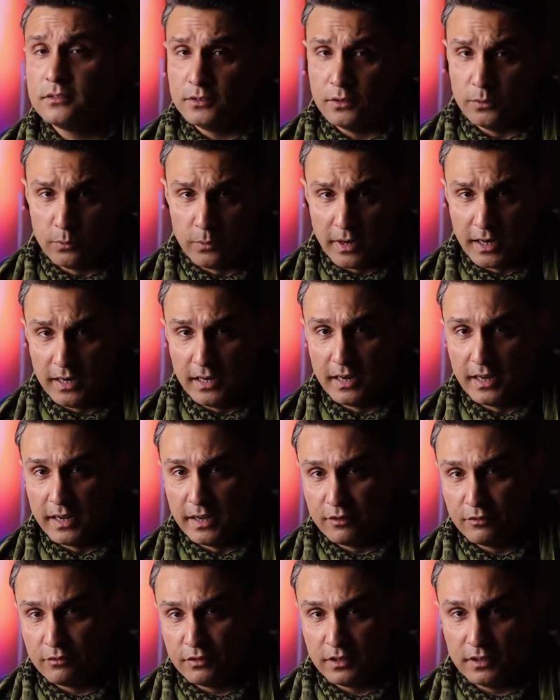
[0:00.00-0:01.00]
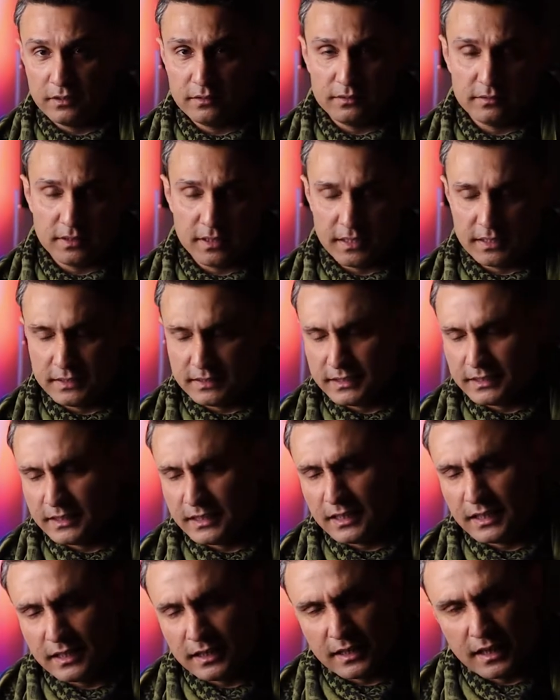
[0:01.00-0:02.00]
the wildlife, and I
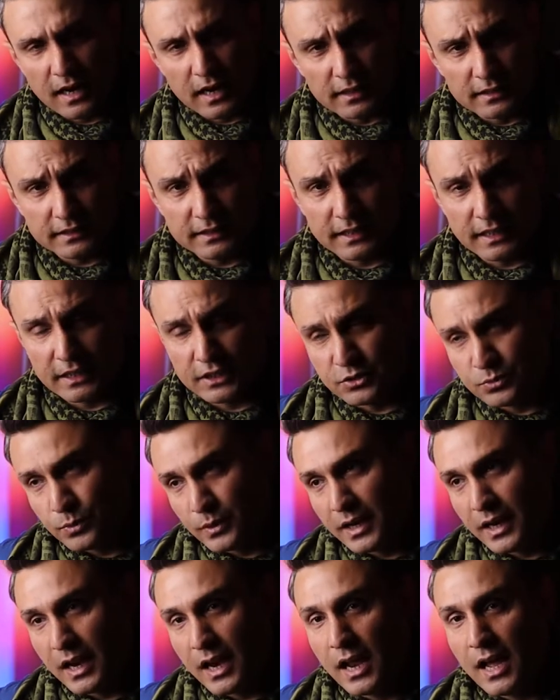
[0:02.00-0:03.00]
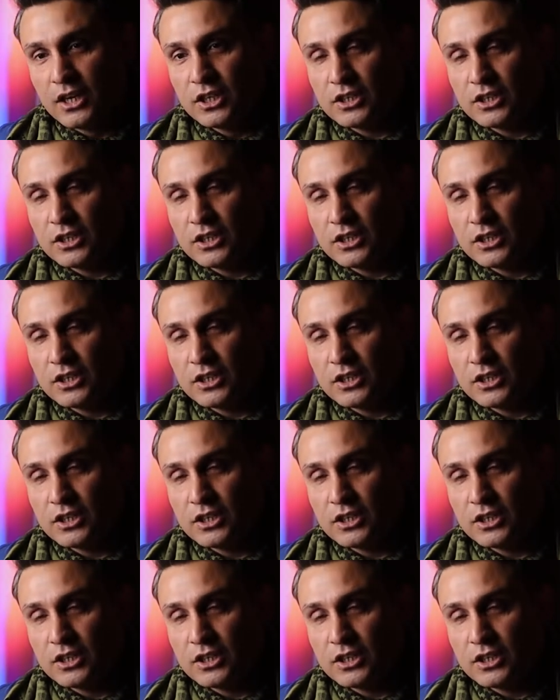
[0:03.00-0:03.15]
did a little hunting as well.